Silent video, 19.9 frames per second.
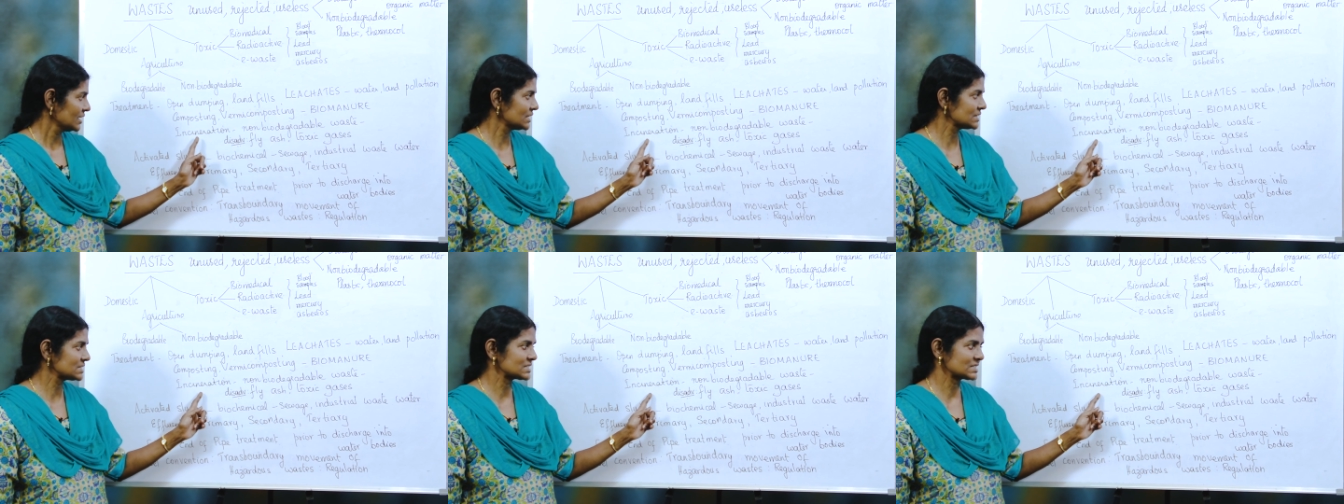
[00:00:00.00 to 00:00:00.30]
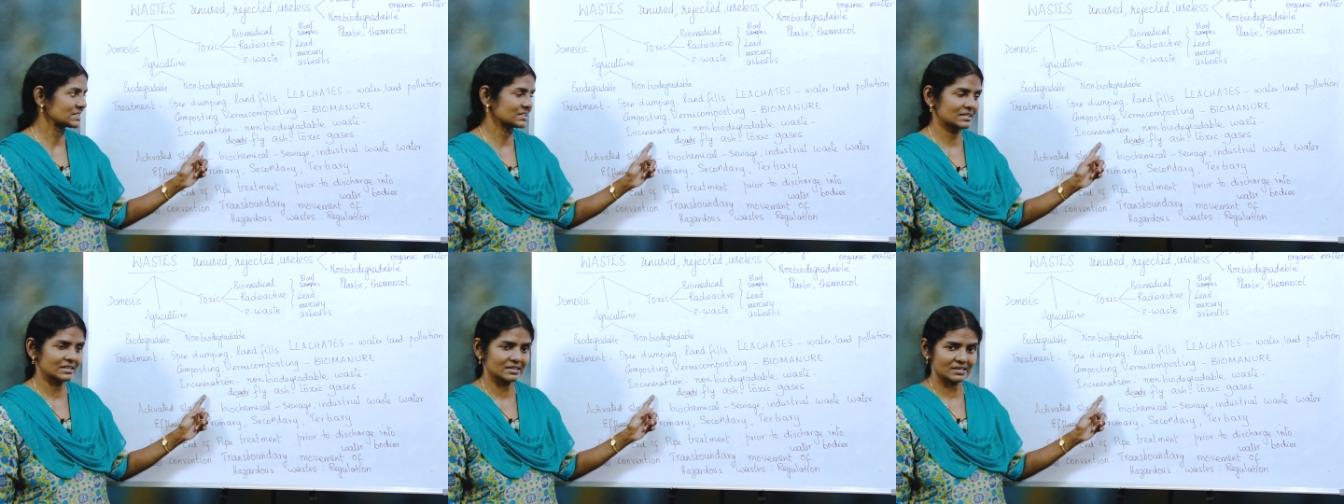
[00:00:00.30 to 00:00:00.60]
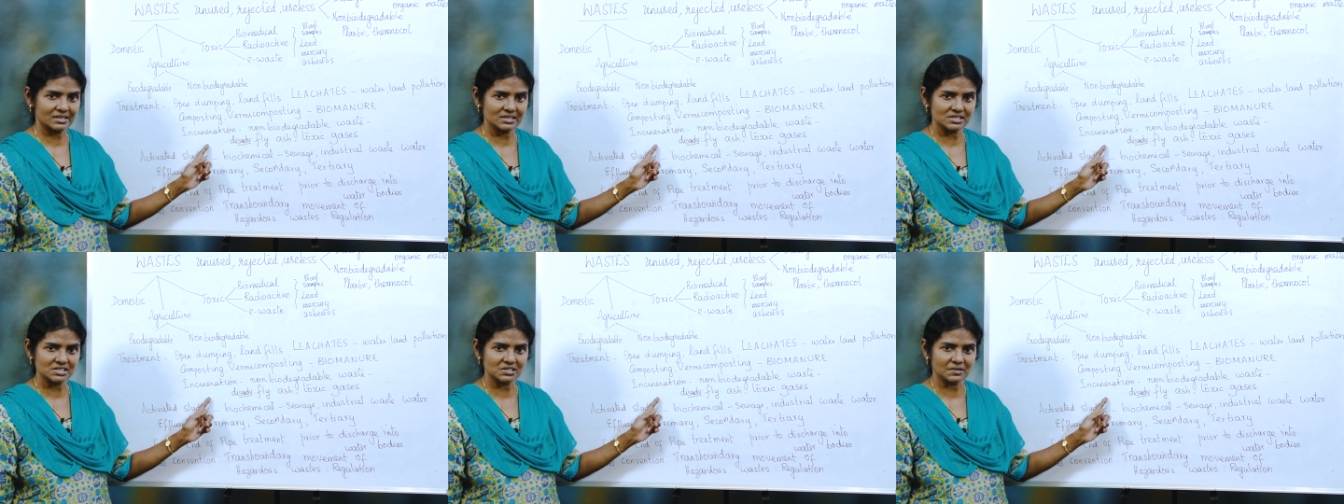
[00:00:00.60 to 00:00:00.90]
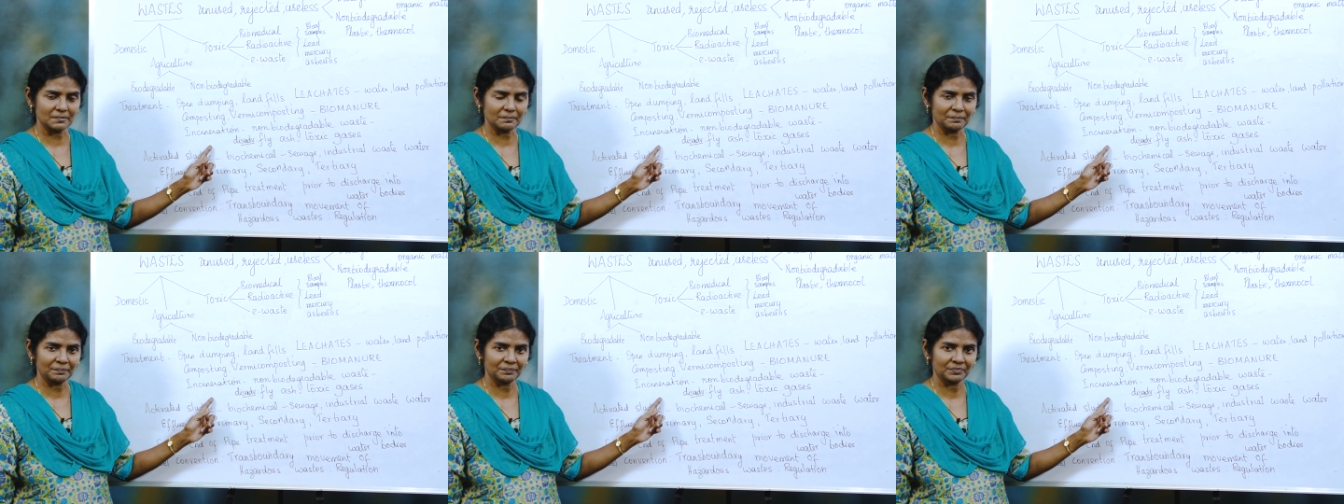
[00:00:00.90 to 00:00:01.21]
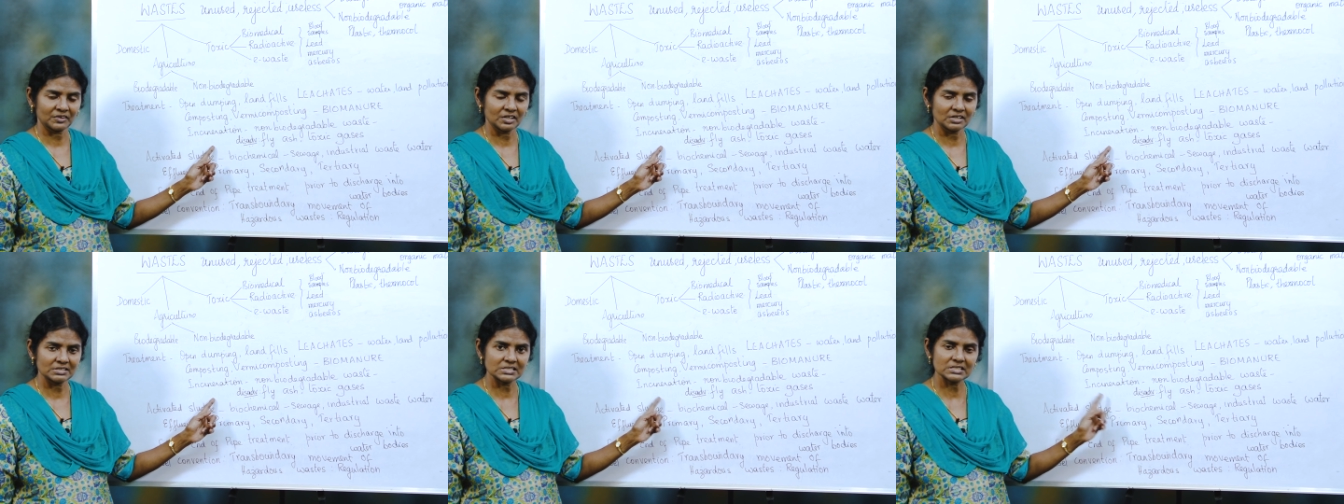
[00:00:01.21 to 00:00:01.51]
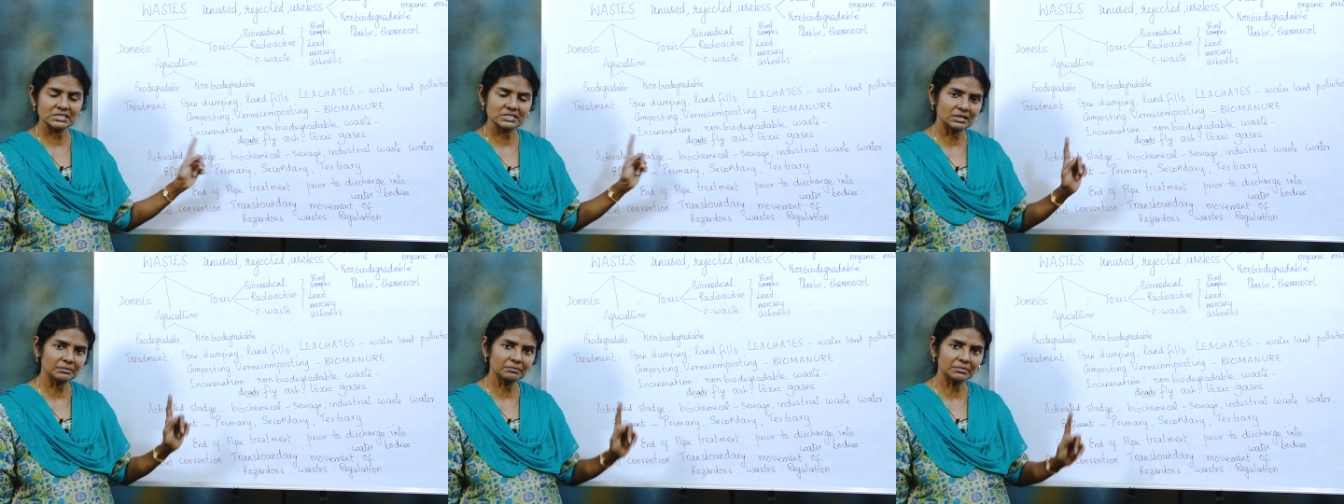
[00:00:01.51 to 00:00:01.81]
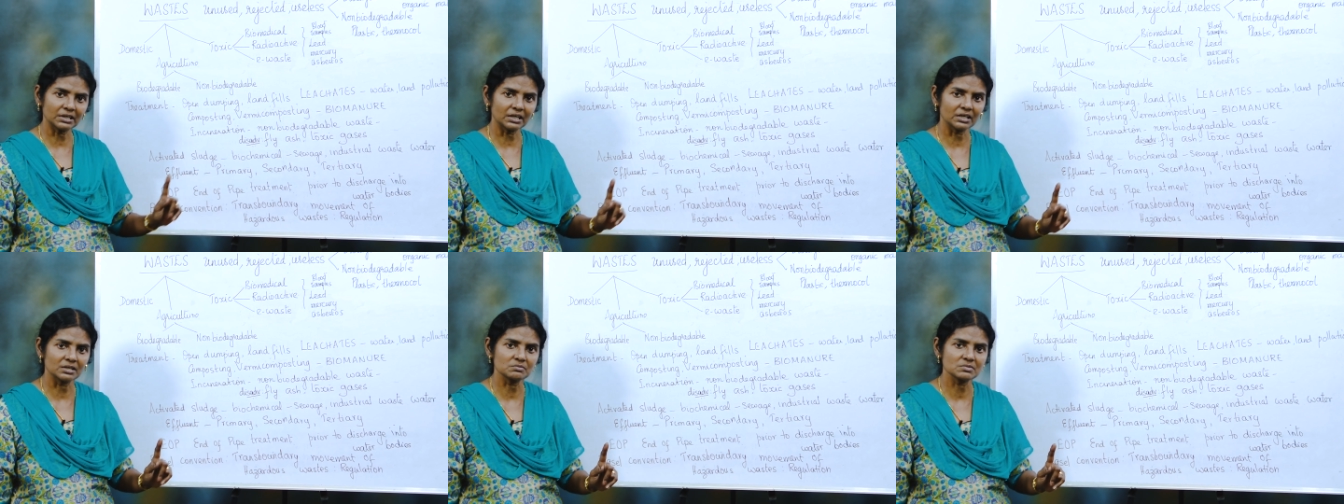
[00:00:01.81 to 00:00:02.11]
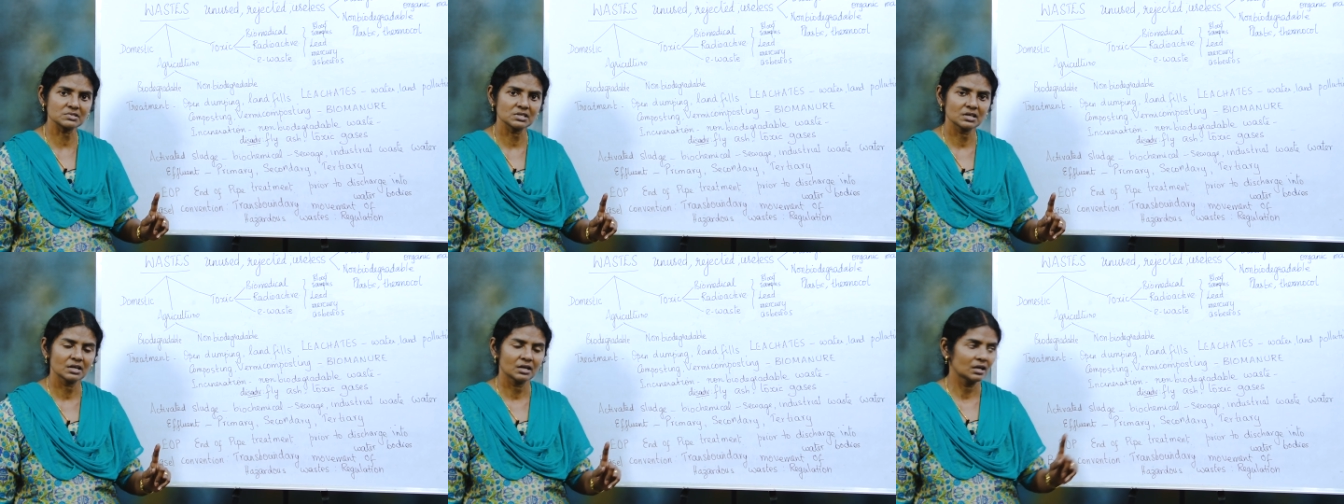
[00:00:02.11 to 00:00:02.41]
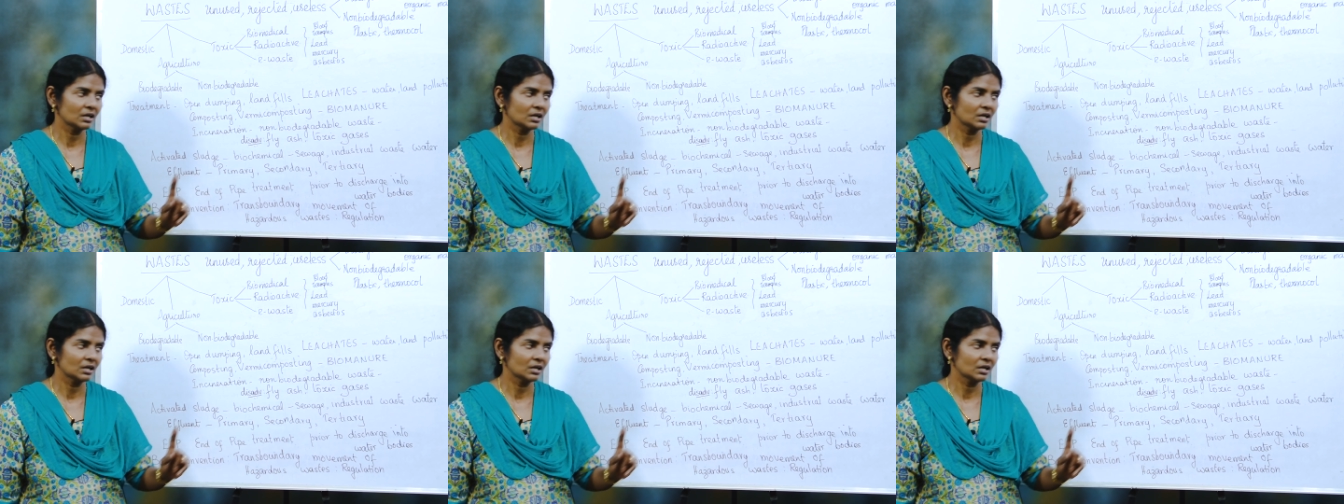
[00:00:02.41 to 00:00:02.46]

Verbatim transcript: incineration see sometimes